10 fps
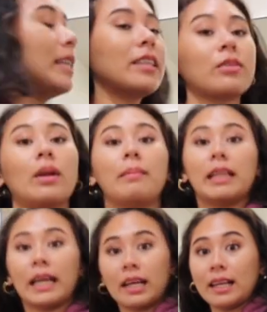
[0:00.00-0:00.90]
See this is what I
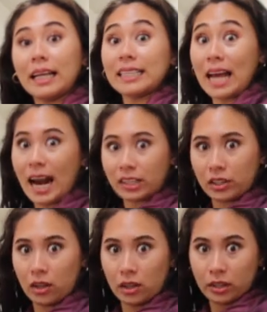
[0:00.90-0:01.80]
mean like like
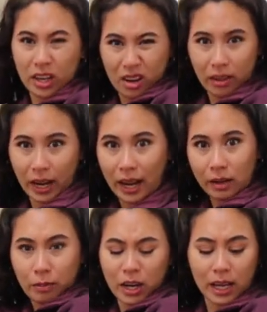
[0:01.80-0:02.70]
tactical, you know, like I
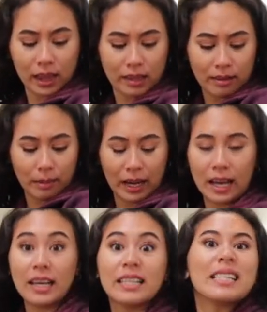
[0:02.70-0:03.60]
could put in some
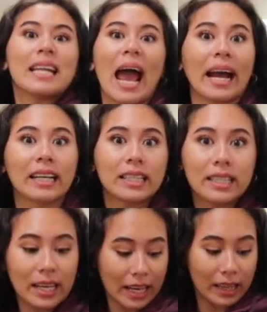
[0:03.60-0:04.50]
like
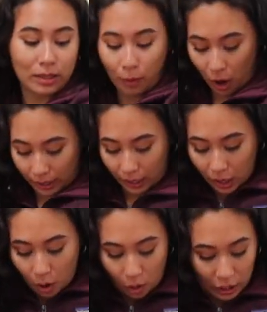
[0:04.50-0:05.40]
snacks in this
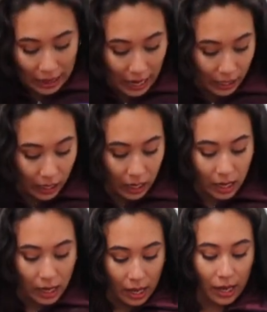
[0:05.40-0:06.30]
pocket or like
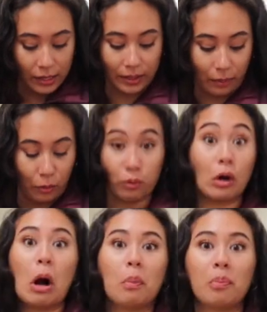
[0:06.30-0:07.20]
some
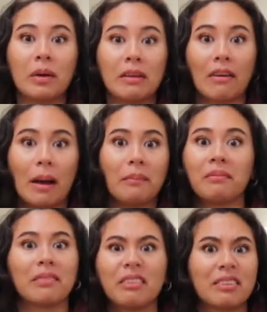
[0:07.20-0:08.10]
rope if I'm
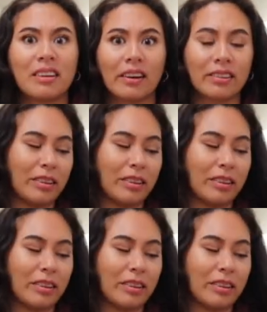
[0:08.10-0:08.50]
stuck